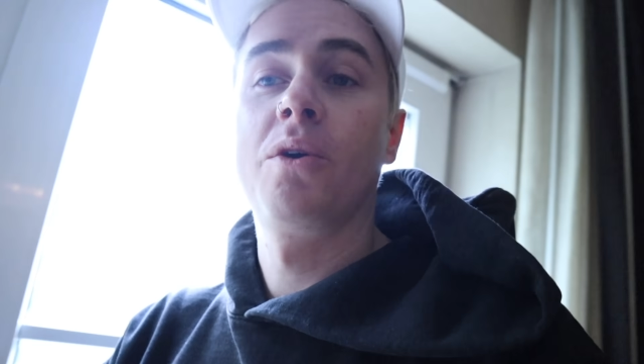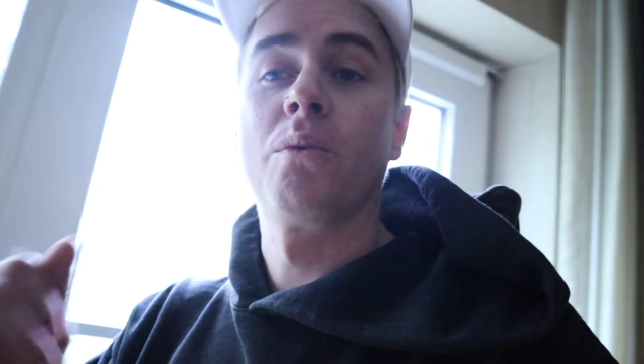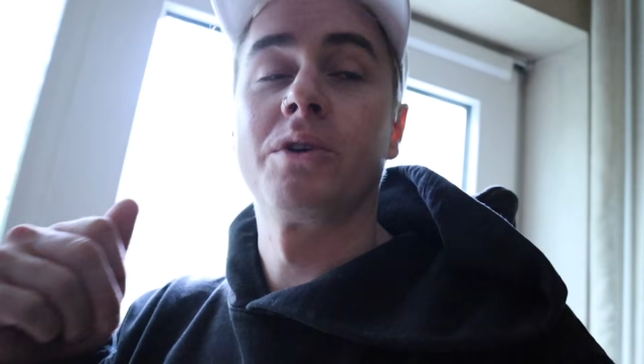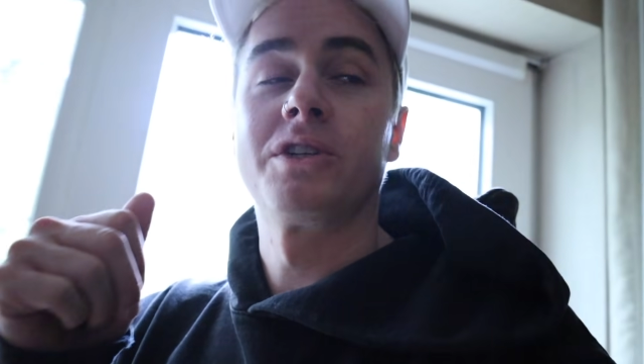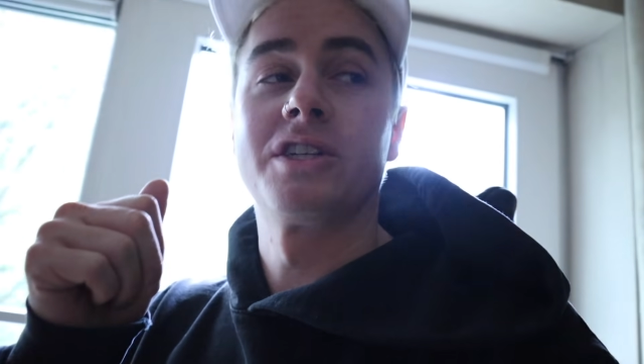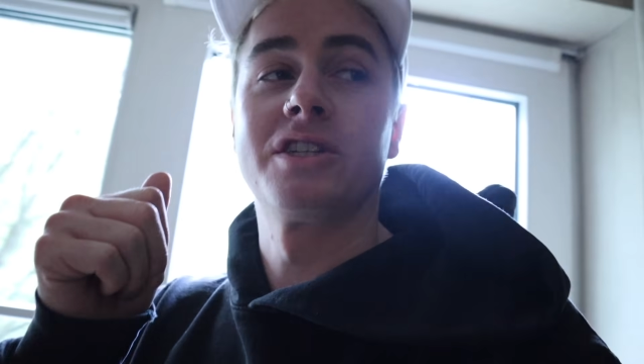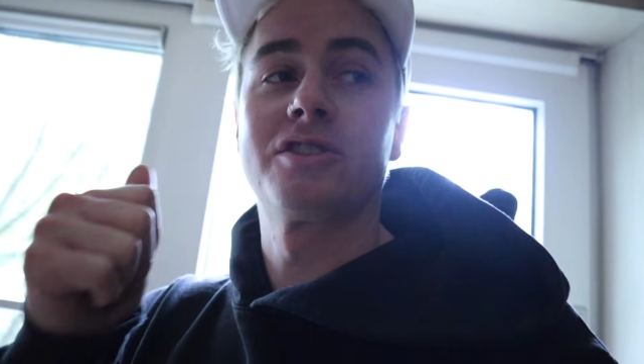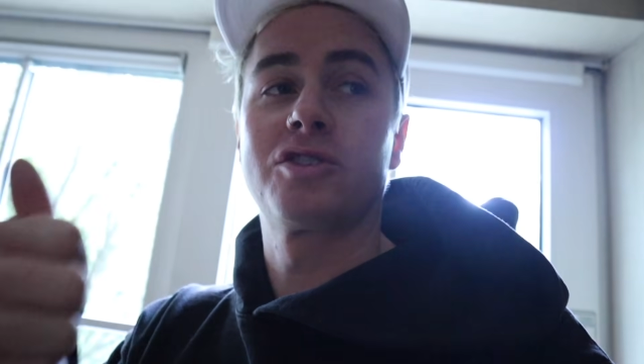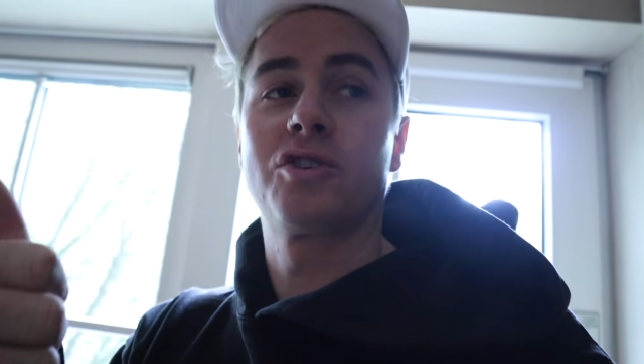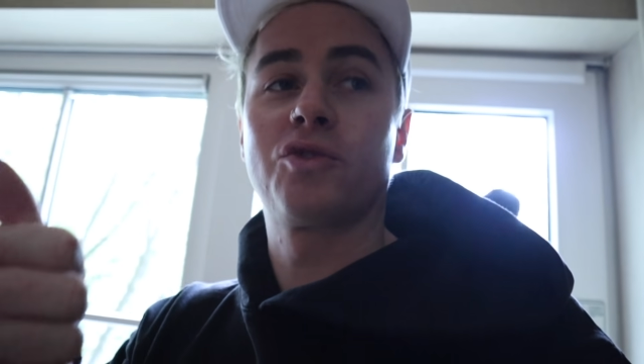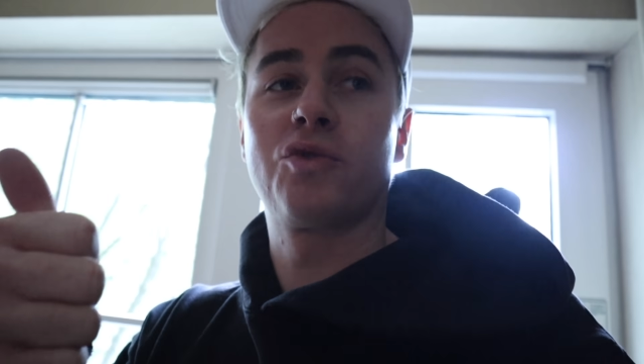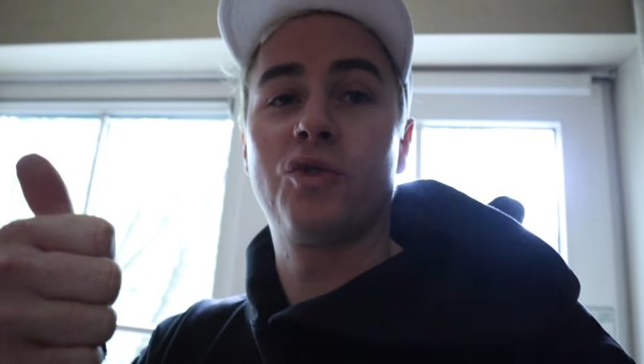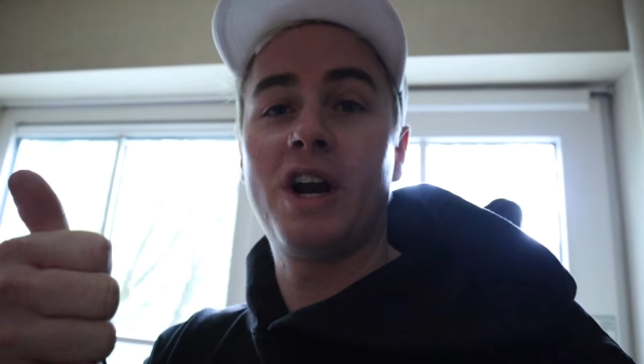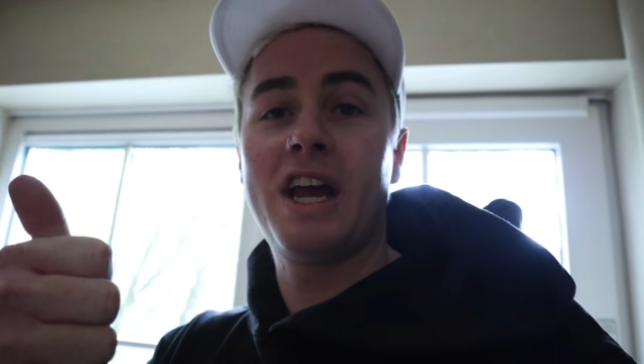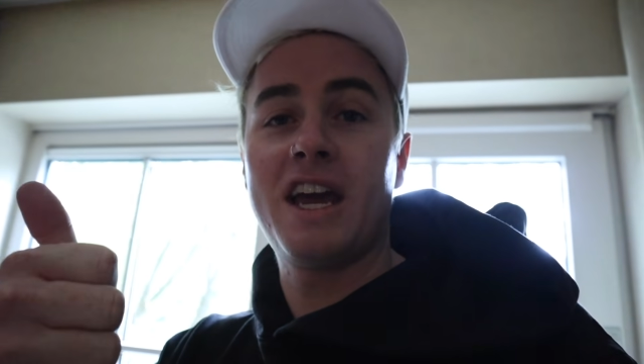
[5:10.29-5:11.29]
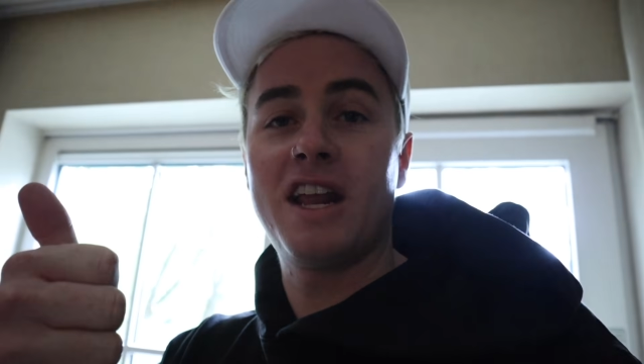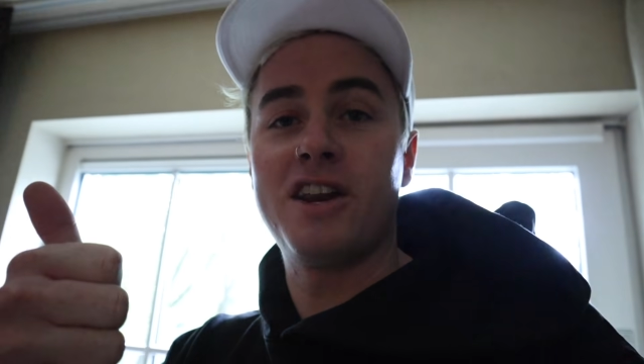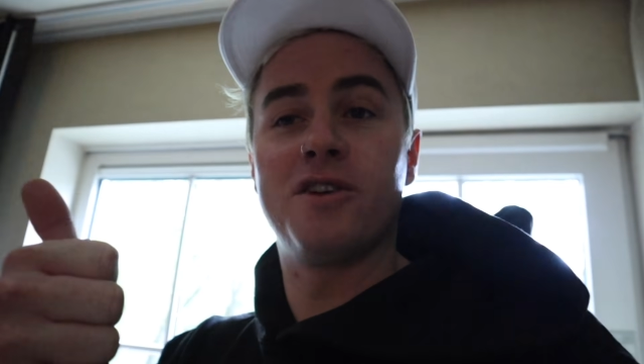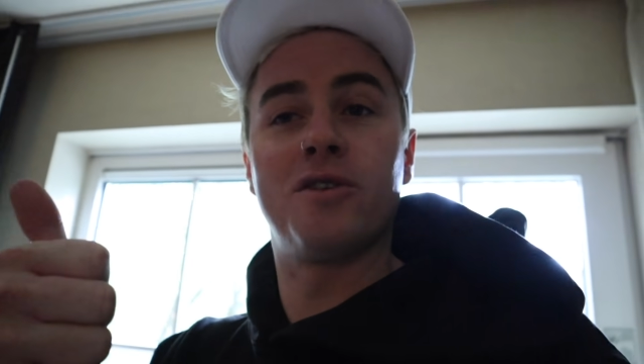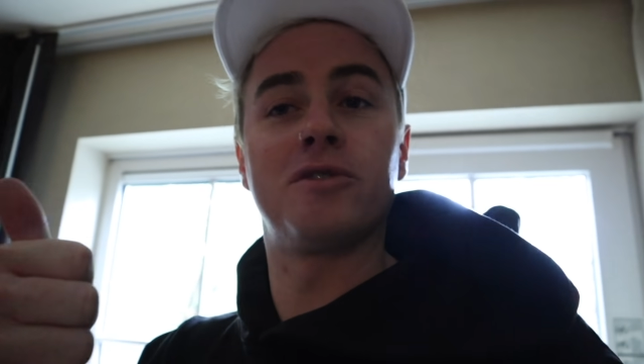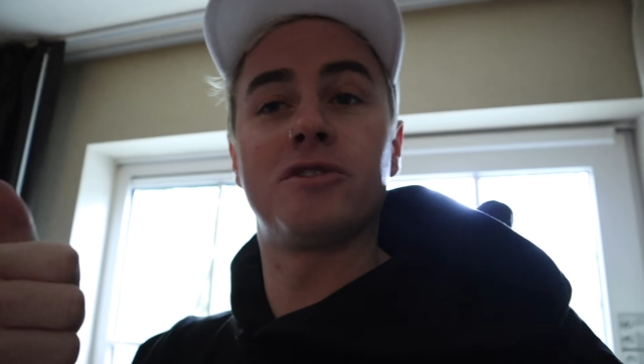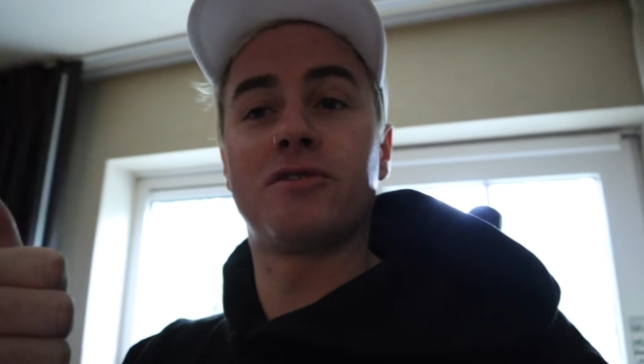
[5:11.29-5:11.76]
which is great
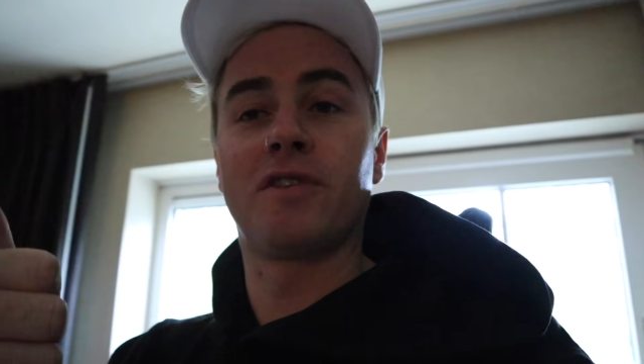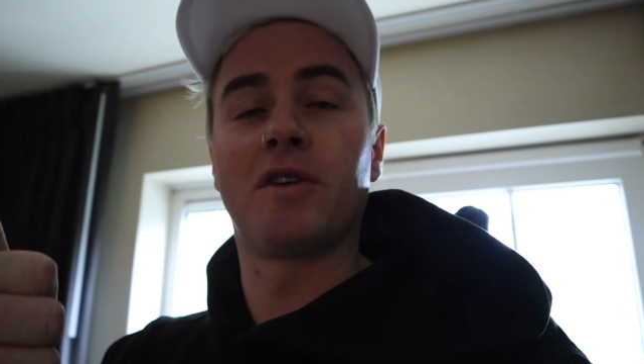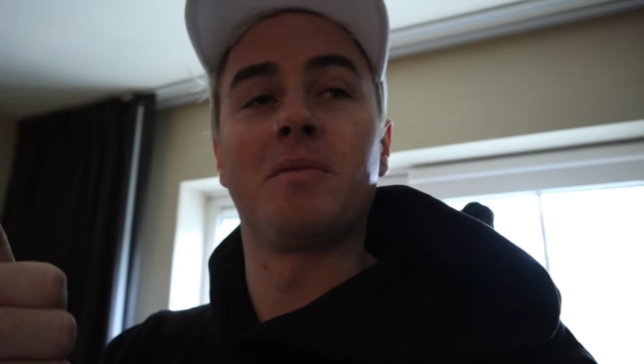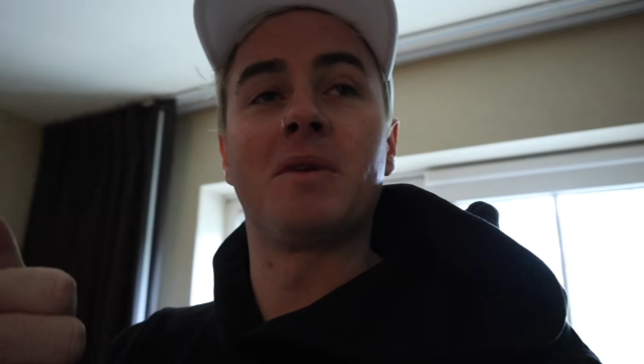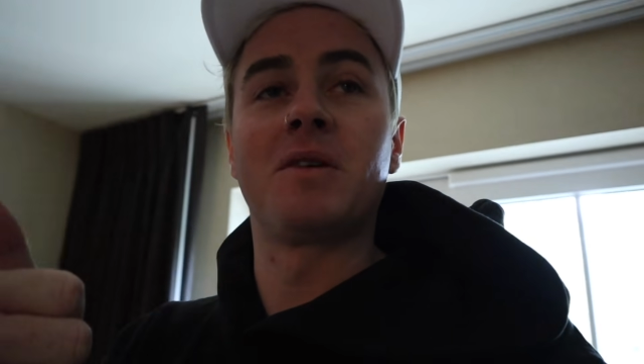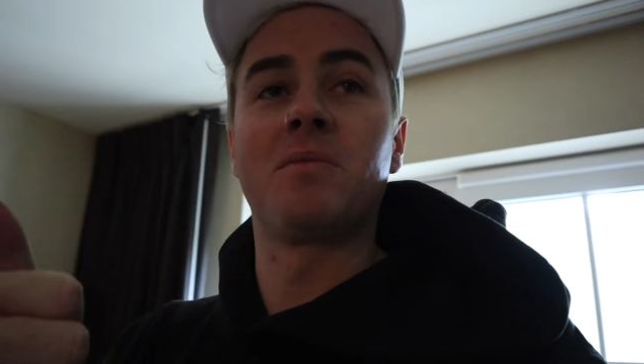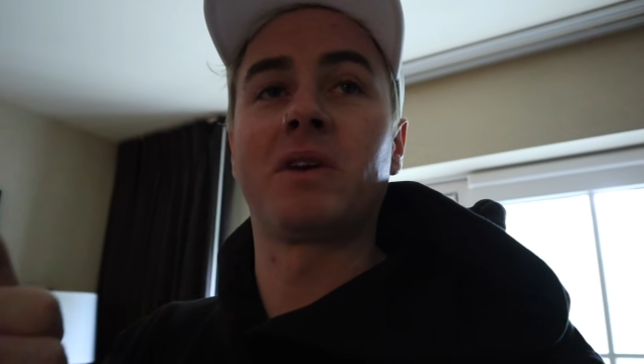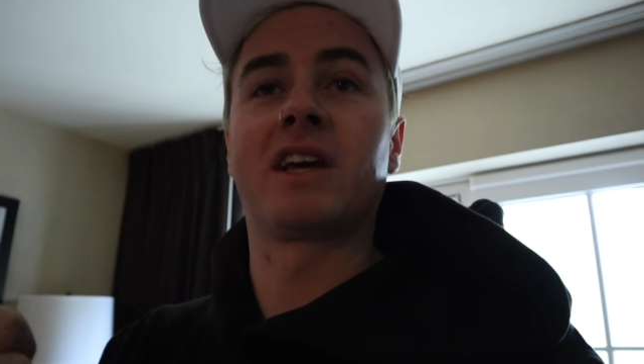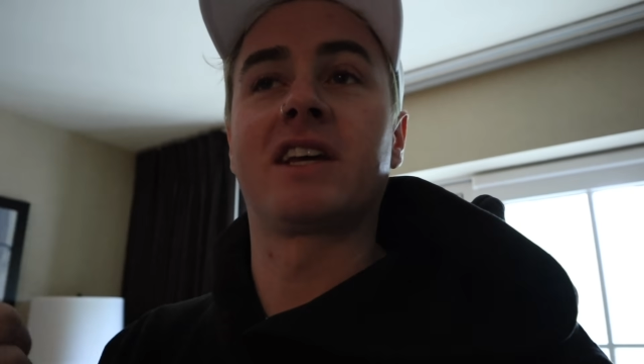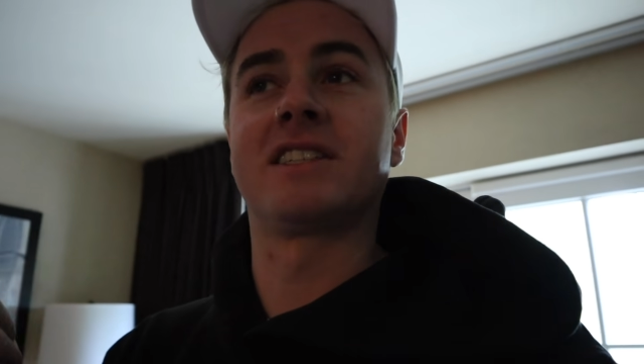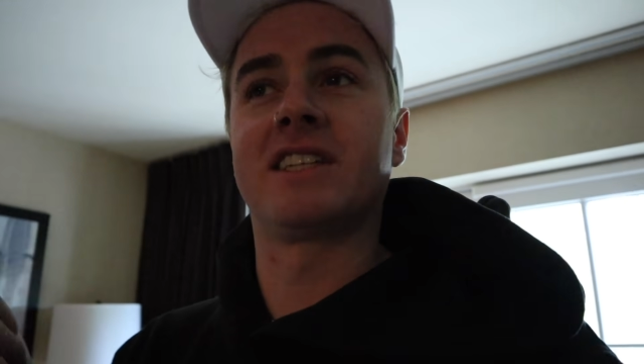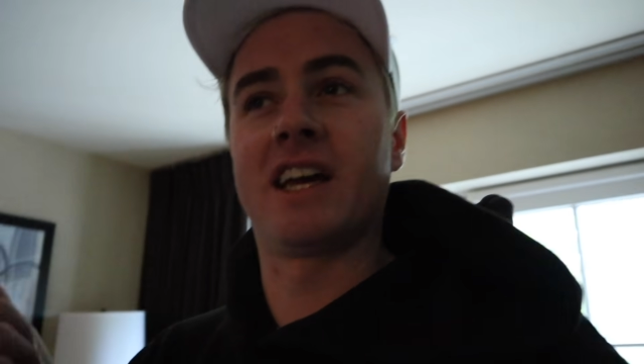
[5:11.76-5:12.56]
news for me because